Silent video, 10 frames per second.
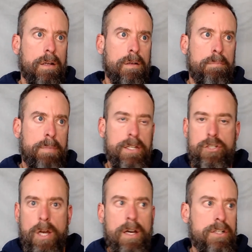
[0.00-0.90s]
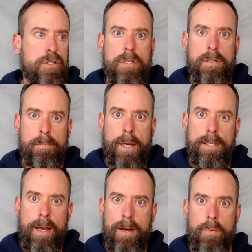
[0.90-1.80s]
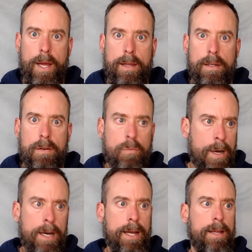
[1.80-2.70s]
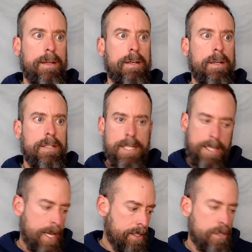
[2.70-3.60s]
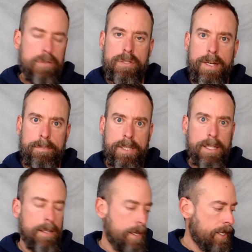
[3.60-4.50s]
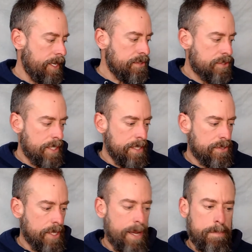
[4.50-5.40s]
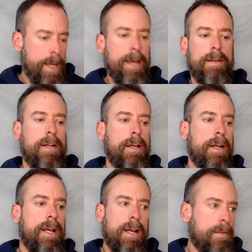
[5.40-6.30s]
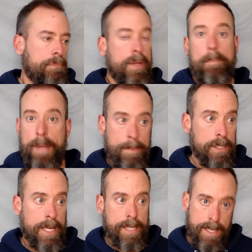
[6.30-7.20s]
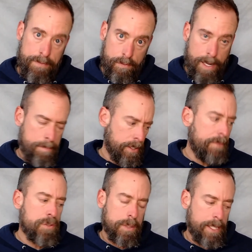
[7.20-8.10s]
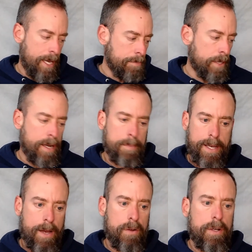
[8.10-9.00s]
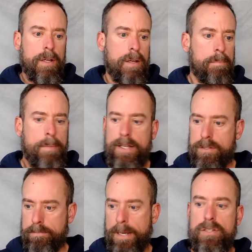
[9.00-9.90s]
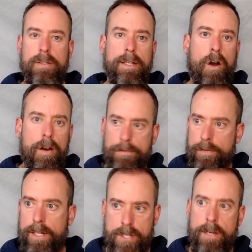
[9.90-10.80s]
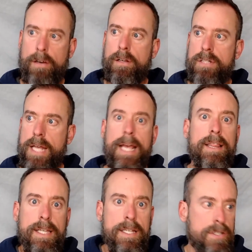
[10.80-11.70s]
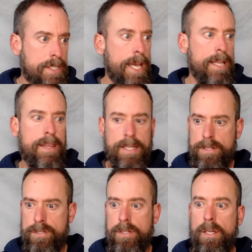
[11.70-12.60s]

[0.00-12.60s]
been judged by Yahweh. Why? Did they do something? He's, he's saying, man, Abimelech, even I believe it's with the Abraham account, makes basically offerings here. Take this, take this.